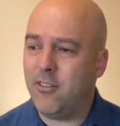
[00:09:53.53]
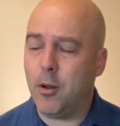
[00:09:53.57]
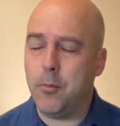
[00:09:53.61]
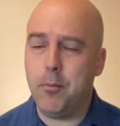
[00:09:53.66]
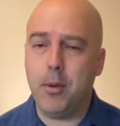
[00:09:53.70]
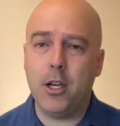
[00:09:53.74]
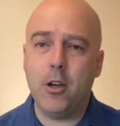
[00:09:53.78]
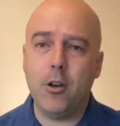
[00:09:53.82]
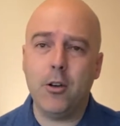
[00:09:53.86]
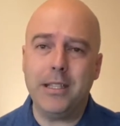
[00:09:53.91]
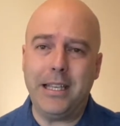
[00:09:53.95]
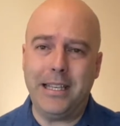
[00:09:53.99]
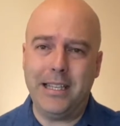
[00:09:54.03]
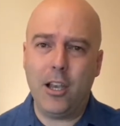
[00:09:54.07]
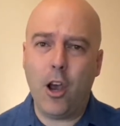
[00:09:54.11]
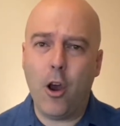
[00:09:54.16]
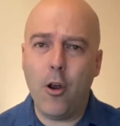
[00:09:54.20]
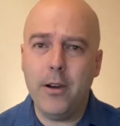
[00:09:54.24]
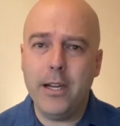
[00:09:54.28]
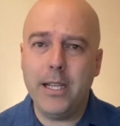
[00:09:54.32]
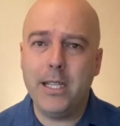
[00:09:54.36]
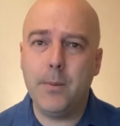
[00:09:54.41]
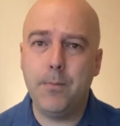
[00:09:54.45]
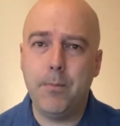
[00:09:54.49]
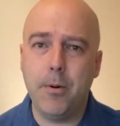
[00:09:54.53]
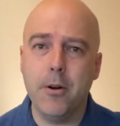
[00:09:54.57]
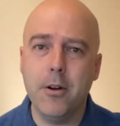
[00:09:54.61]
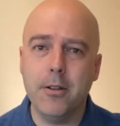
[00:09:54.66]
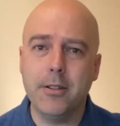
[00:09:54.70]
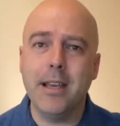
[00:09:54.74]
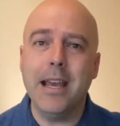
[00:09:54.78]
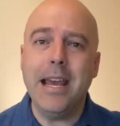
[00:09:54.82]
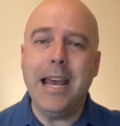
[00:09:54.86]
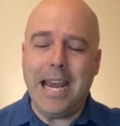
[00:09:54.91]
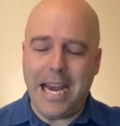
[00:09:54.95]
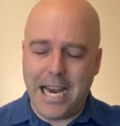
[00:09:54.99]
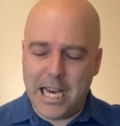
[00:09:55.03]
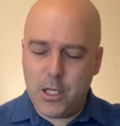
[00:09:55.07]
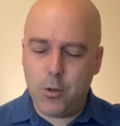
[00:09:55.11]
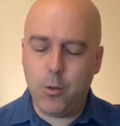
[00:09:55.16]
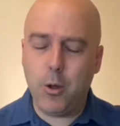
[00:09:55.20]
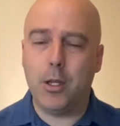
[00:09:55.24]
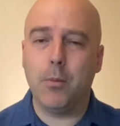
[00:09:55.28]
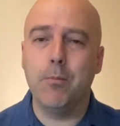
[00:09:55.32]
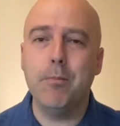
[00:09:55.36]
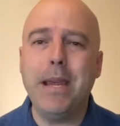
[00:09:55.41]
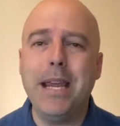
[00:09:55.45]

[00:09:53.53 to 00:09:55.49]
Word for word: and because His Holy Spirit is with